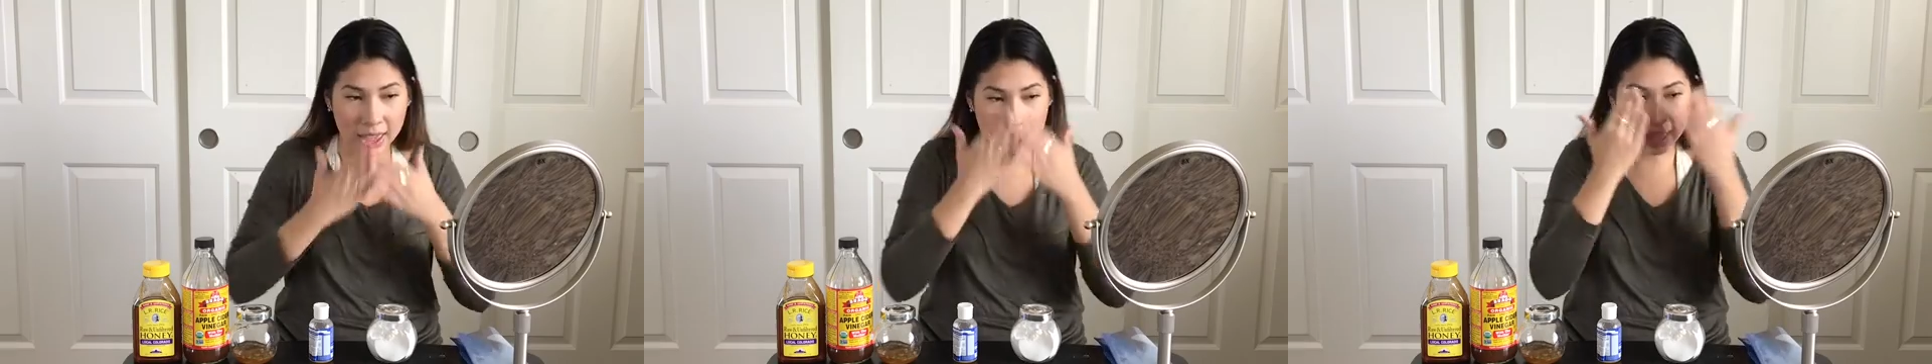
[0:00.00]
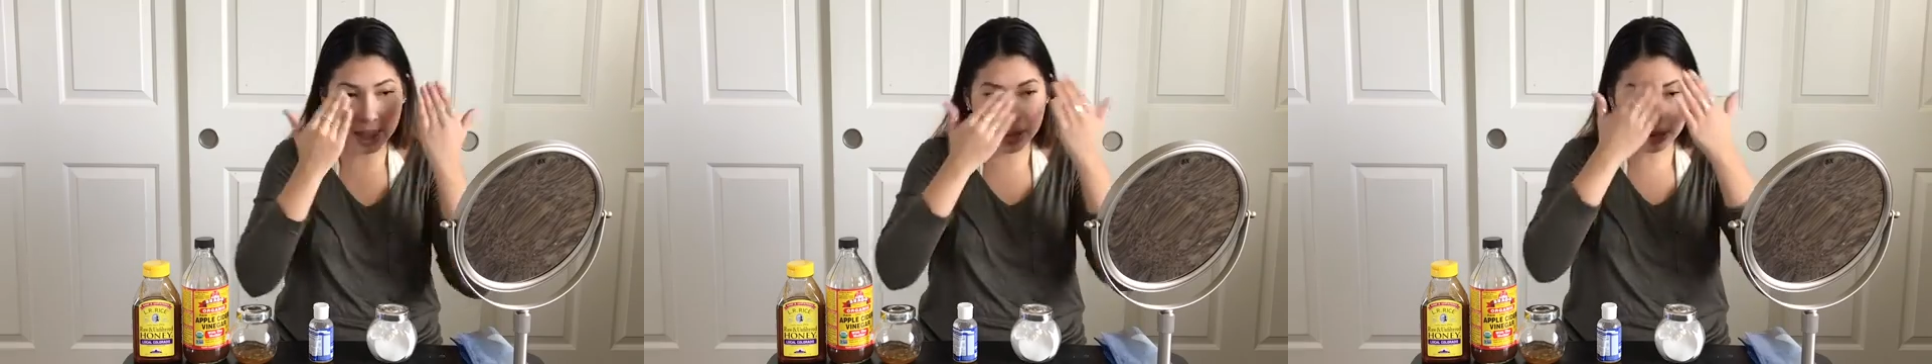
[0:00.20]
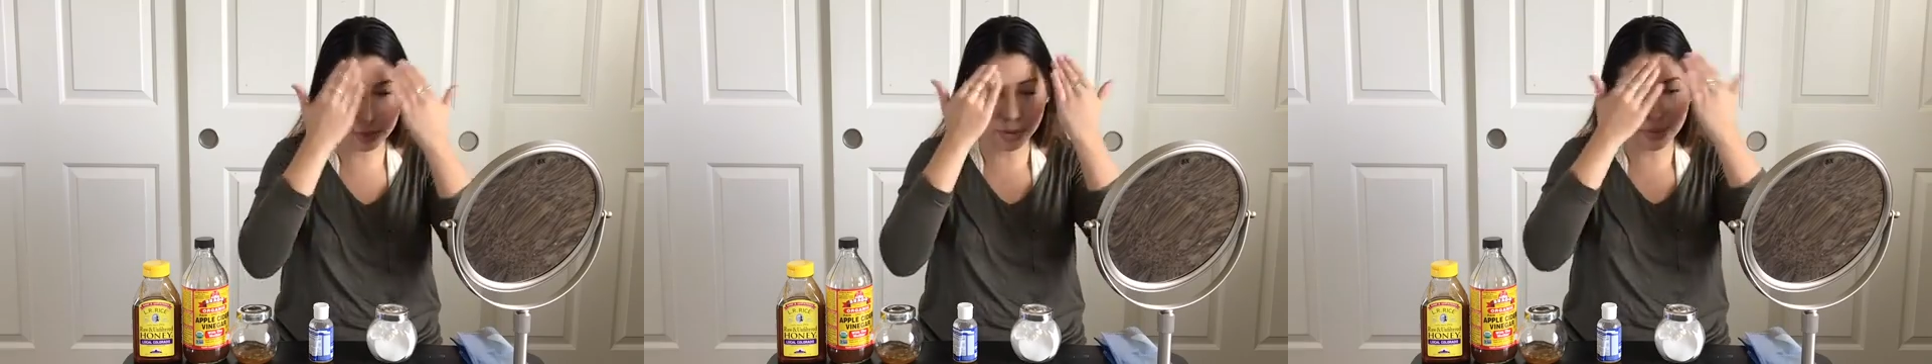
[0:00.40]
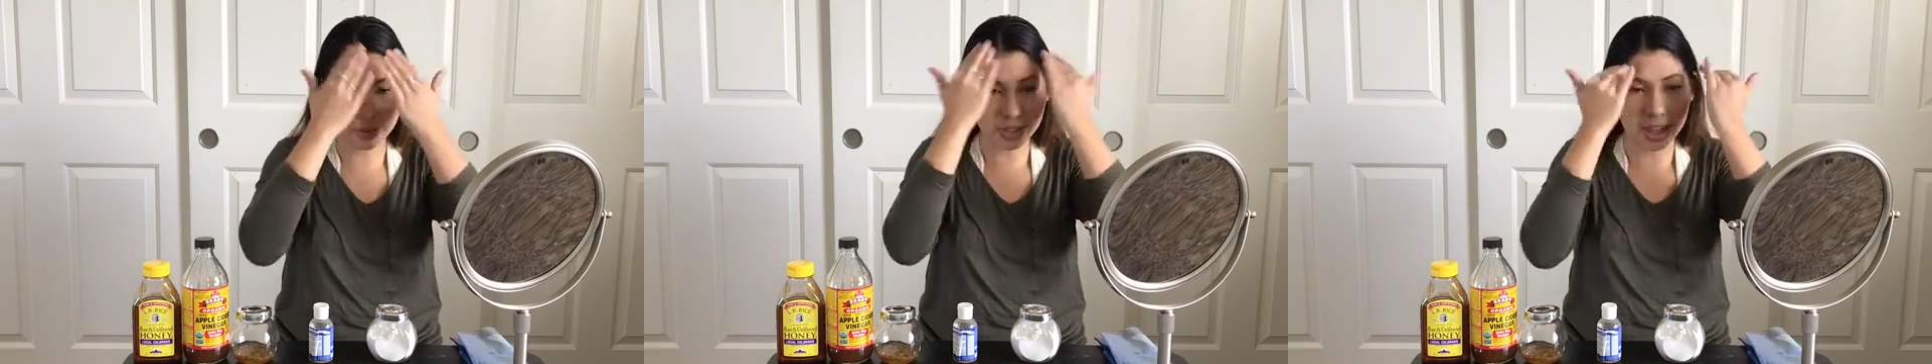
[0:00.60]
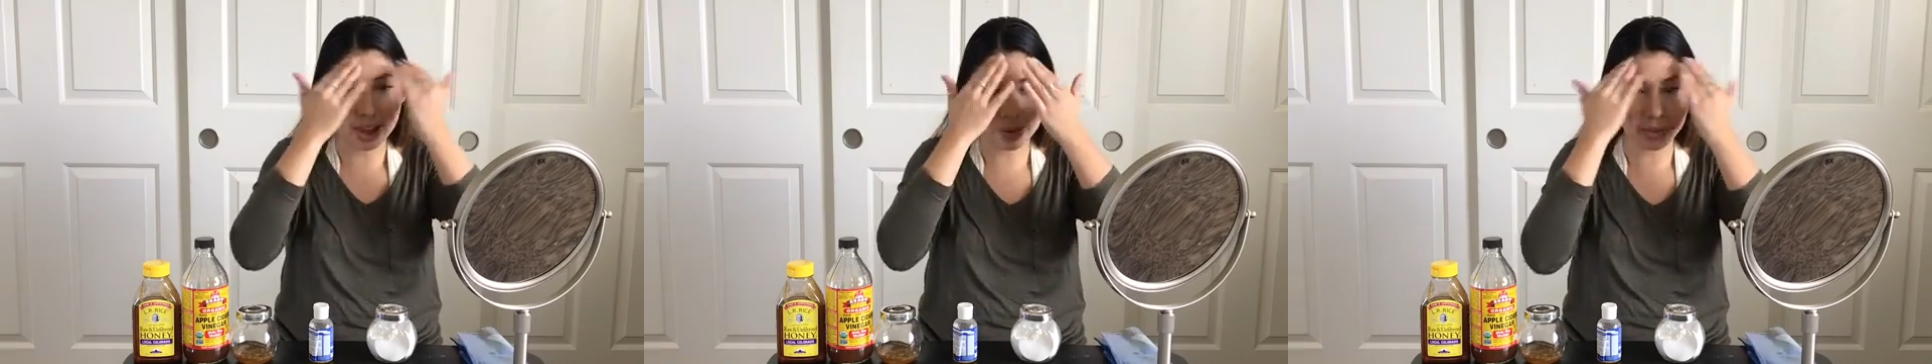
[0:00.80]
and move
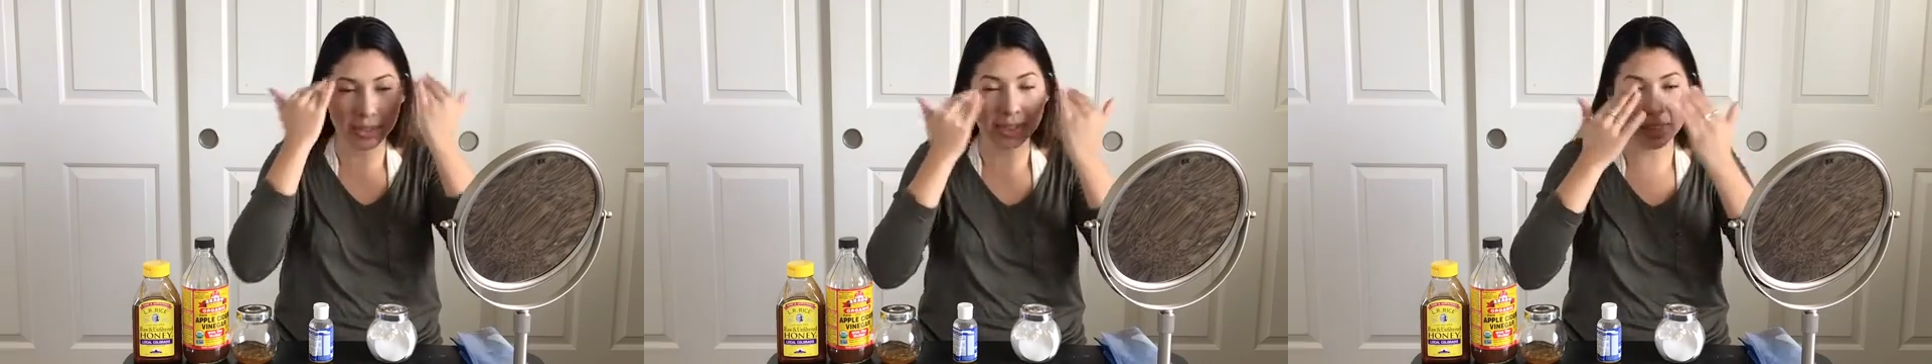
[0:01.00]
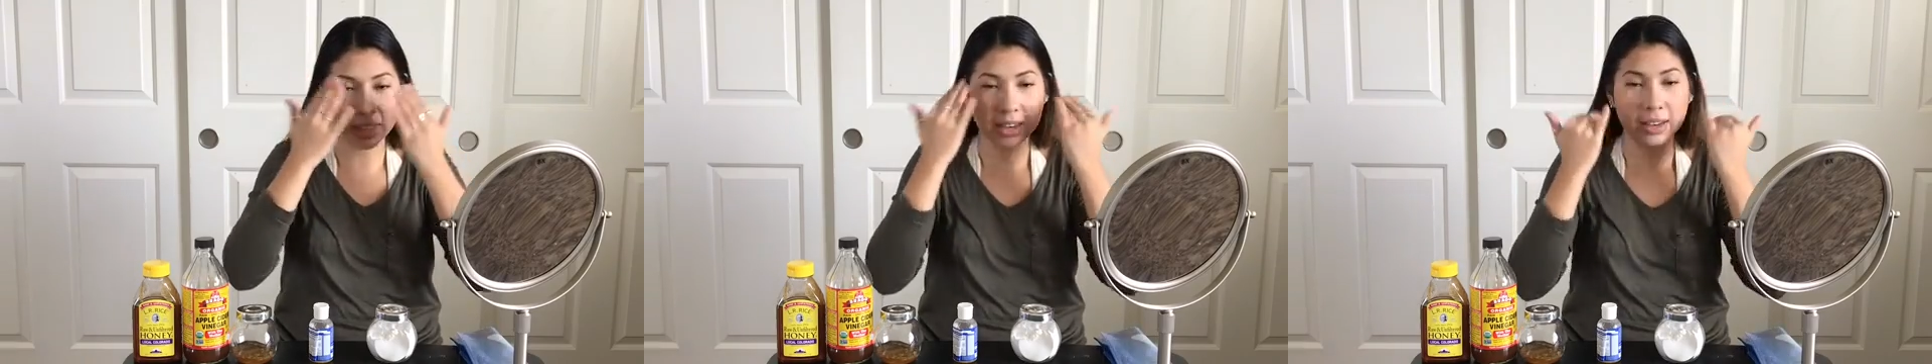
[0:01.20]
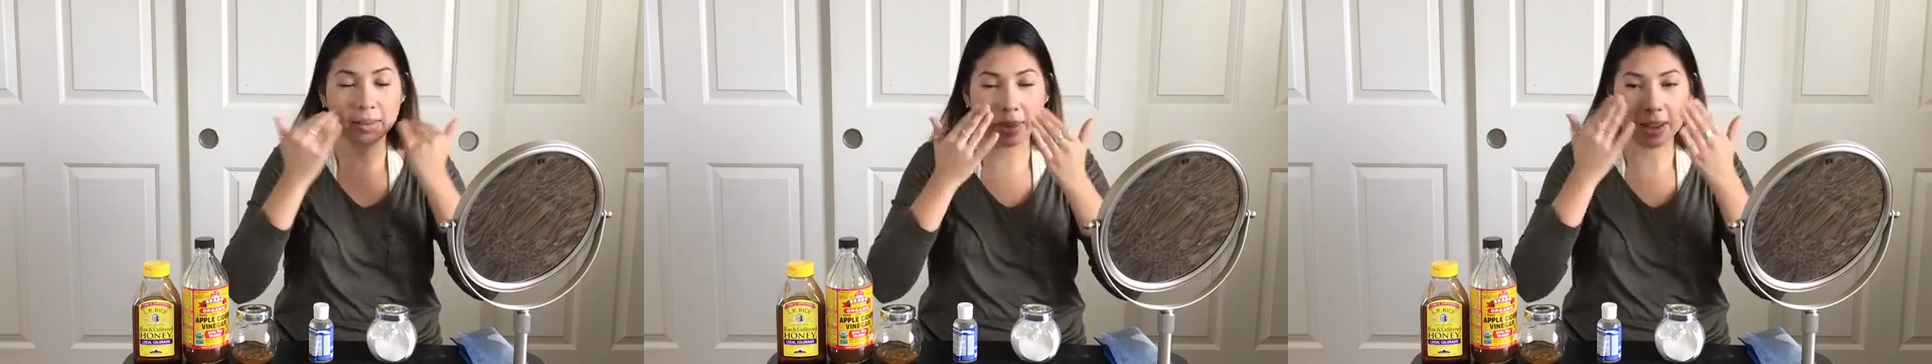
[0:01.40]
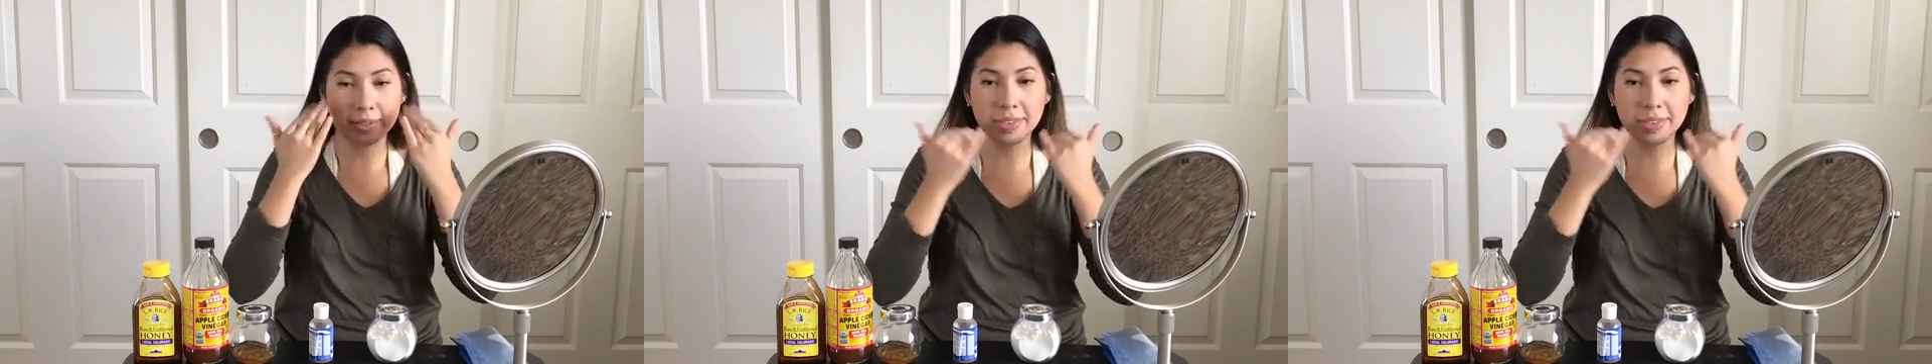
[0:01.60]
that within my